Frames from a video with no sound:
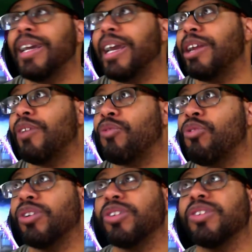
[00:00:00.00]
And of
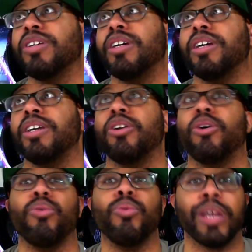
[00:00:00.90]
course, you know,
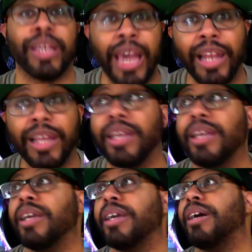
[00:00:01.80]
with Kelly,
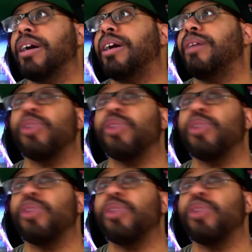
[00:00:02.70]
um,